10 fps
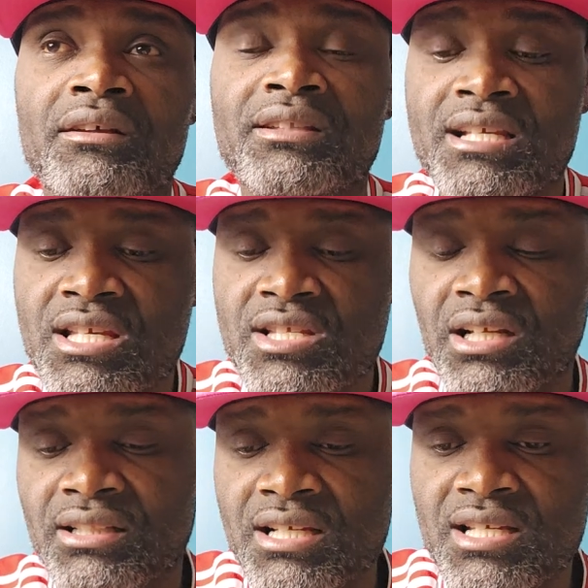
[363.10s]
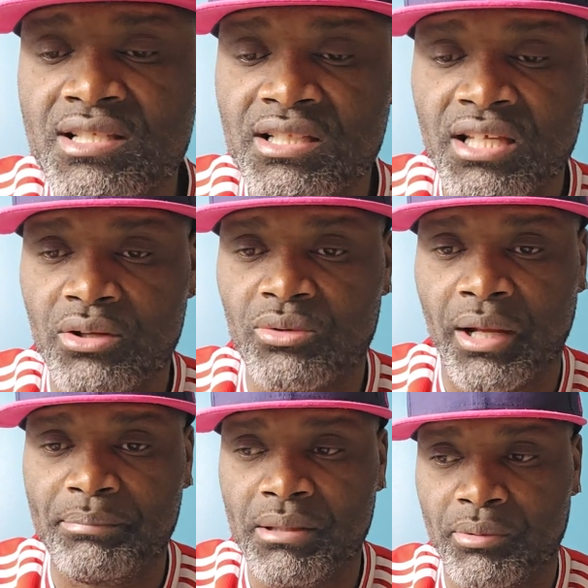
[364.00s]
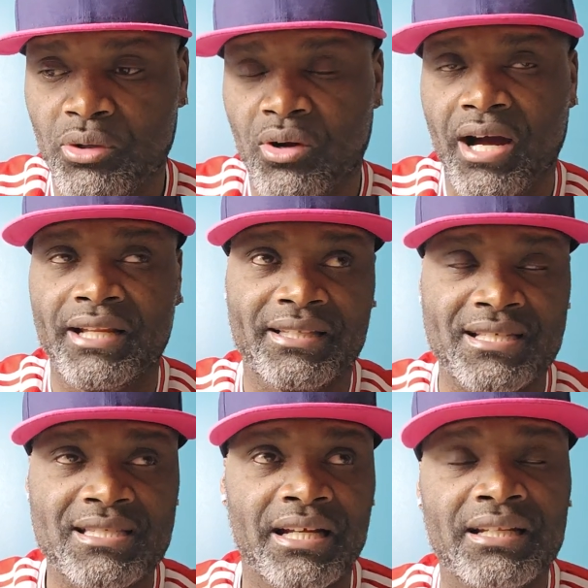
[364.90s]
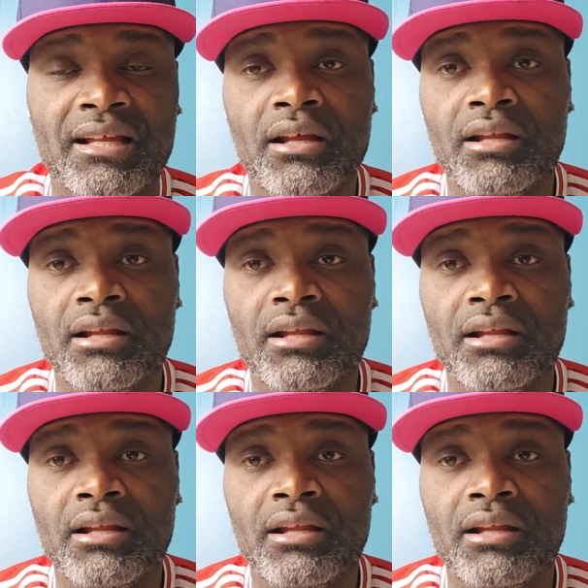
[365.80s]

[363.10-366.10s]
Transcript: this is the thing that people don't understand.